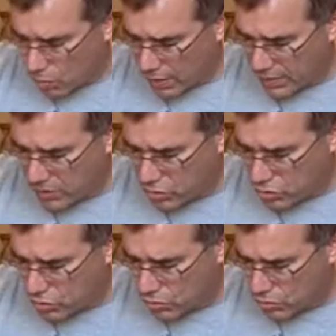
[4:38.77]
1,
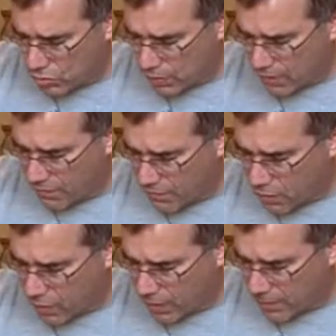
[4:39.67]
2, 3,
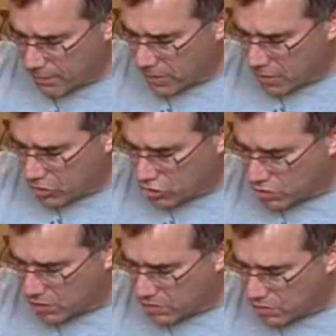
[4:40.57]
4.
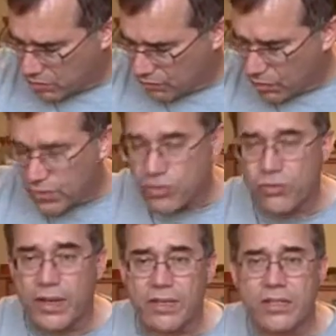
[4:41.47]
Just those 4
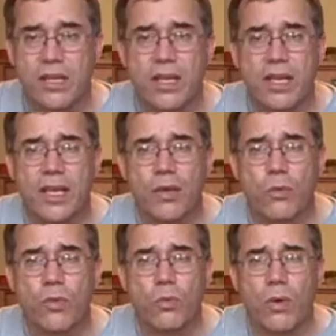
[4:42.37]
strings
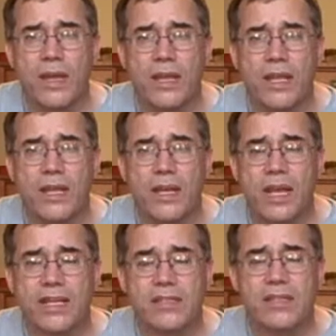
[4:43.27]
with one
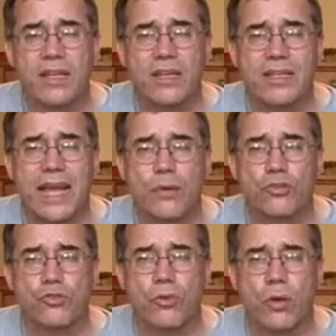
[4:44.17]
nice
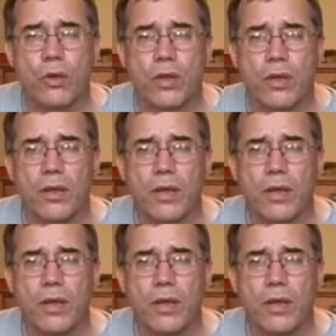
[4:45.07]
downstroke.